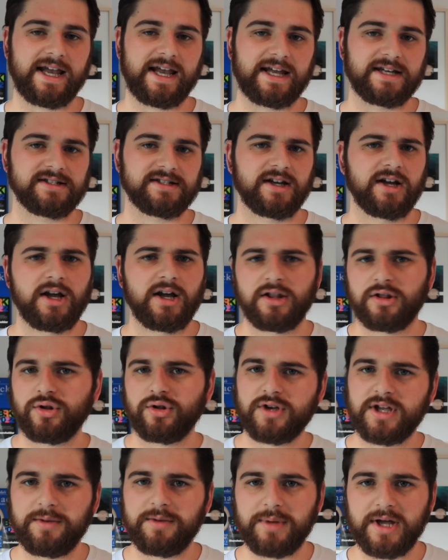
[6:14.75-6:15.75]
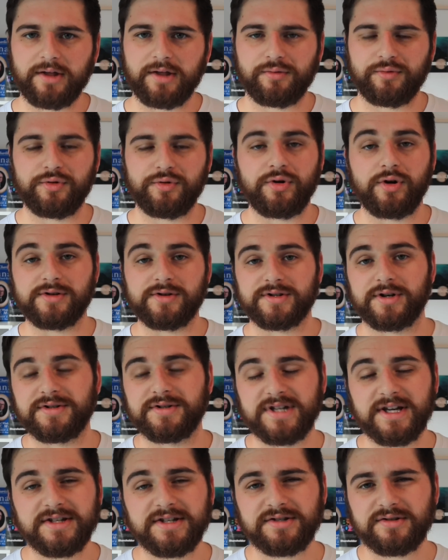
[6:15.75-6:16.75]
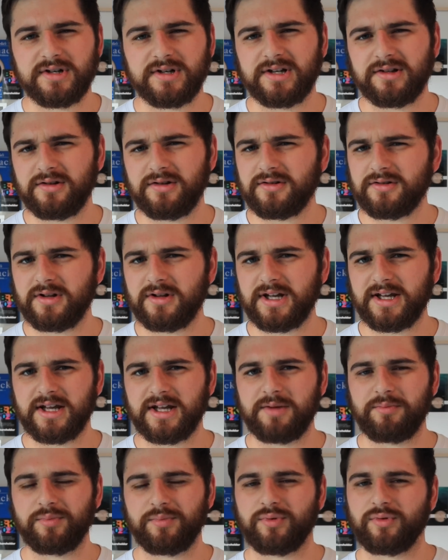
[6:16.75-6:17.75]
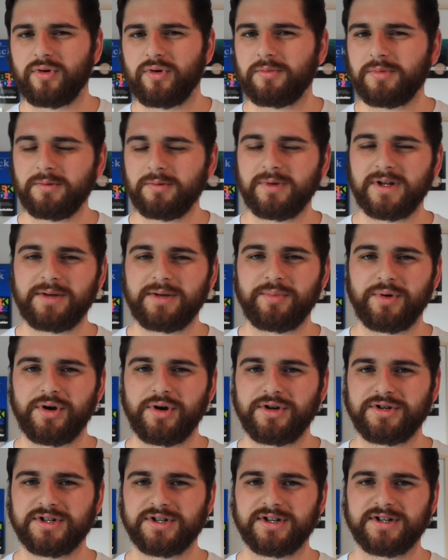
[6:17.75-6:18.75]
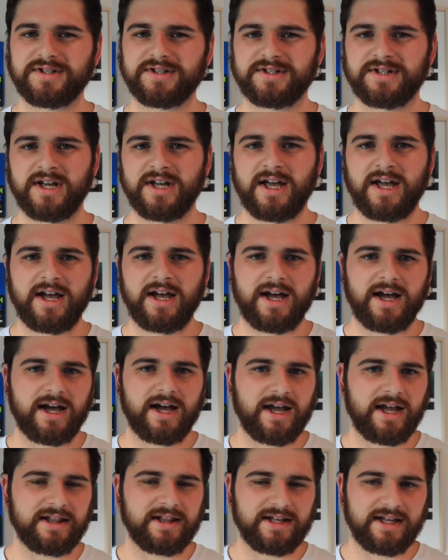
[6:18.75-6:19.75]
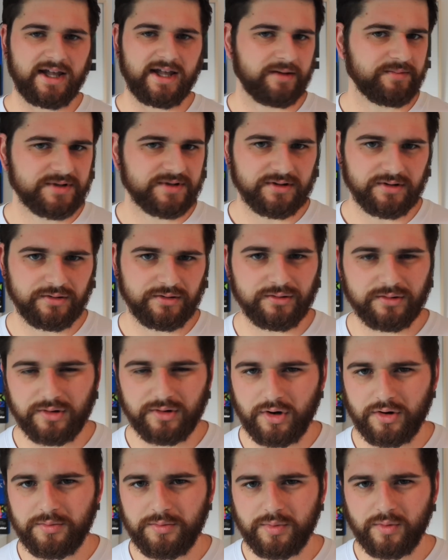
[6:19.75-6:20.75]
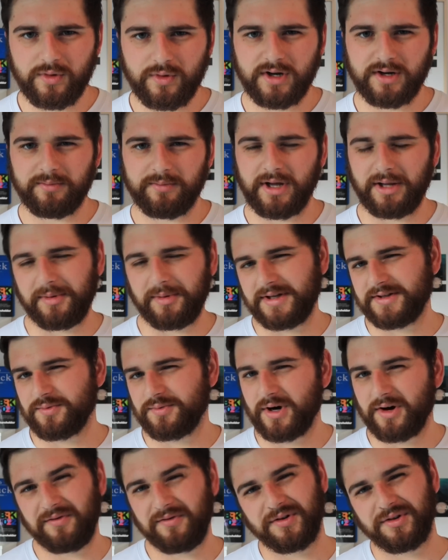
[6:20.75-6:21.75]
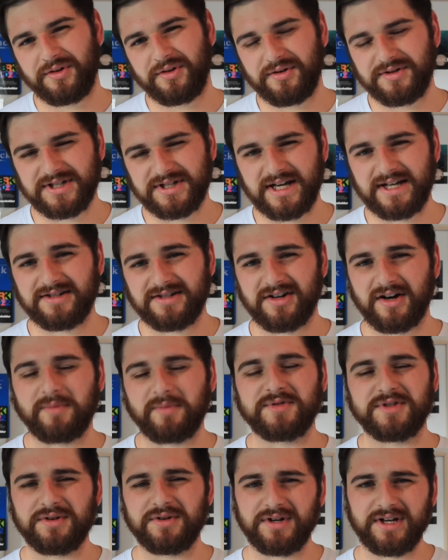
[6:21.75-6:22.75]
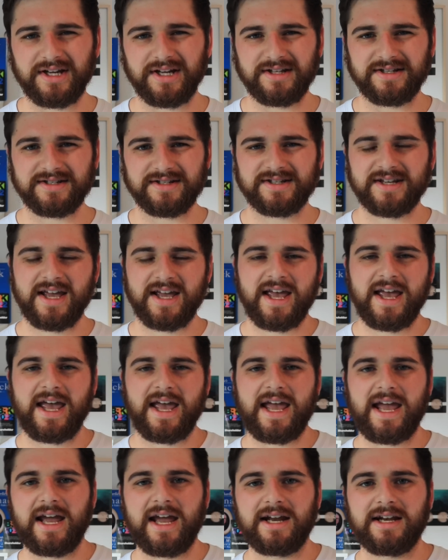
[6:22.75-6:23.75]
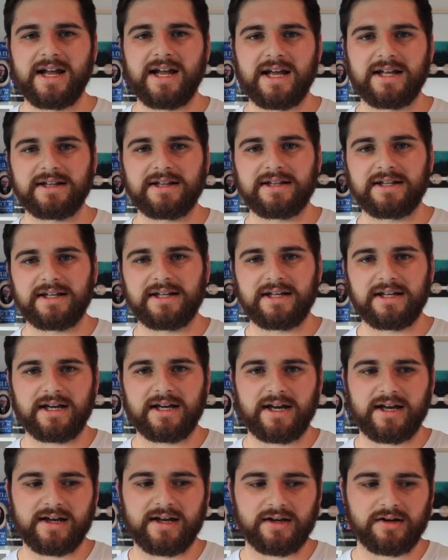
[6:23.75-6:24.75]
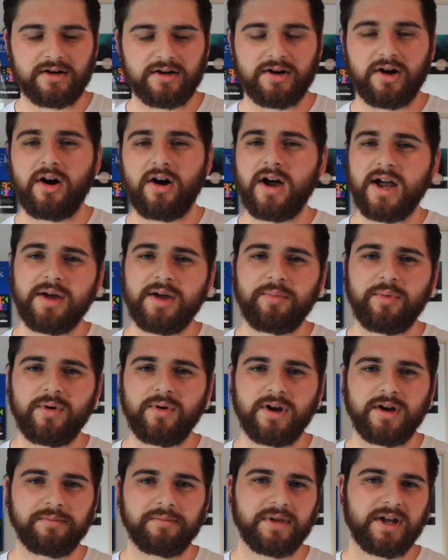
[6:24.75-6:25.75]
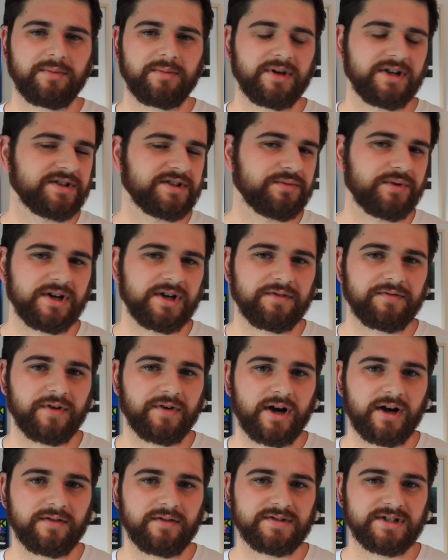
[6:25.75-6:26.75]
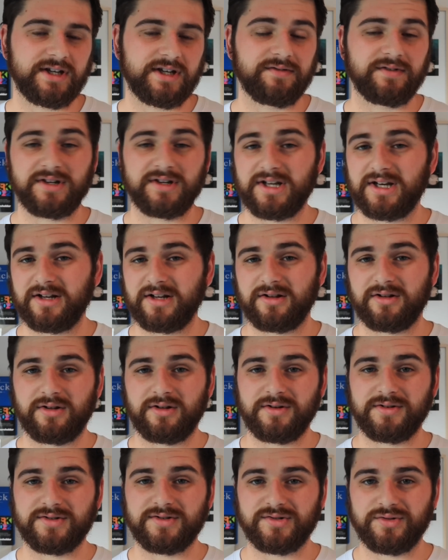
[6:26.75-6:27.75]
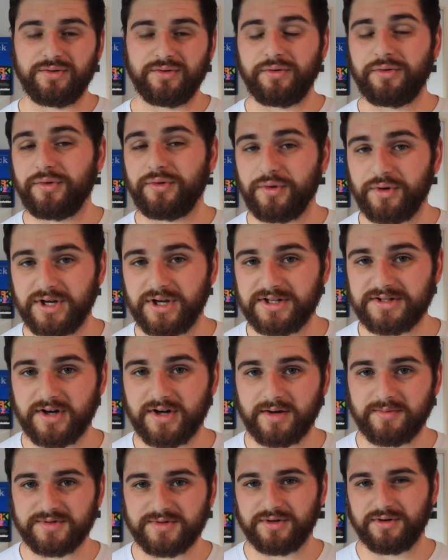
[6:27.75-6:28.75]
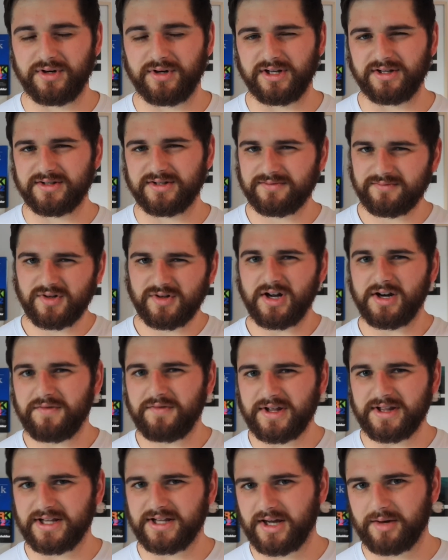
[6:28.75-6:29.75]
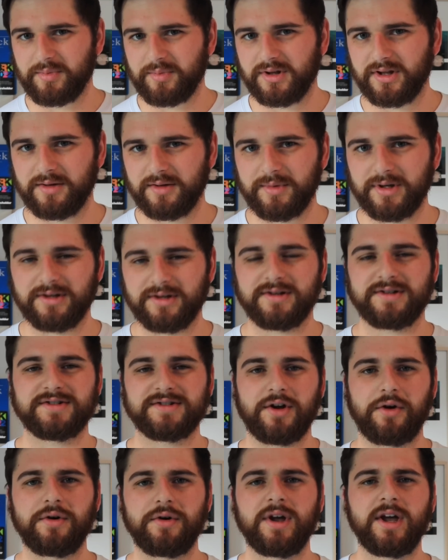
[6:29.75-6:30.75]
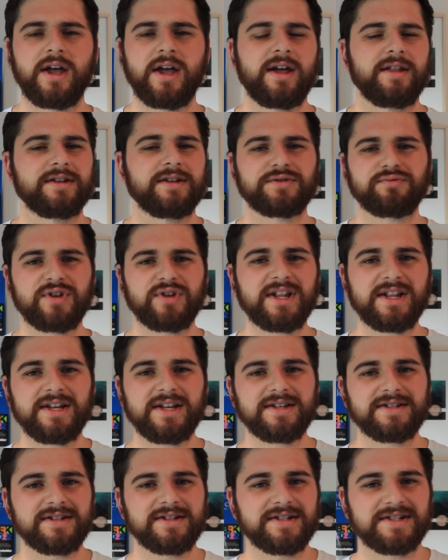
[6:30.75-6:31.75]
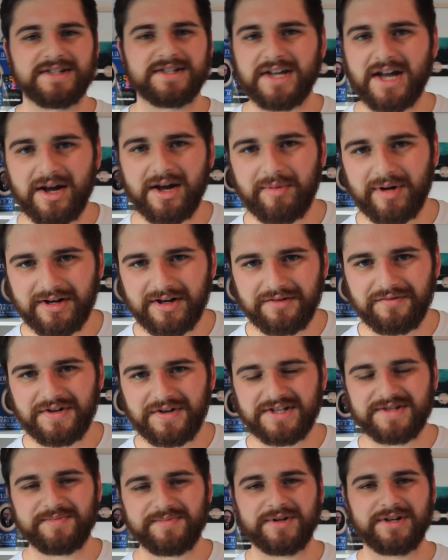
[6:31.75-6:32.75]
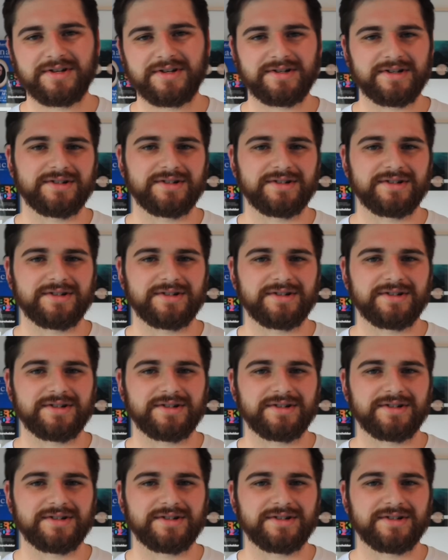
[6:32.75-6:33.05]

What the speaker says: And looking back through Costco's history, it looked like he probably purchased at the absolute low point, maybe 12 or 13 times earnings. And at the kind of higher point, maybe 25 to even getting close to 30 times earnings, kind of at the upper limit. So this really isn't a cigar butt investment.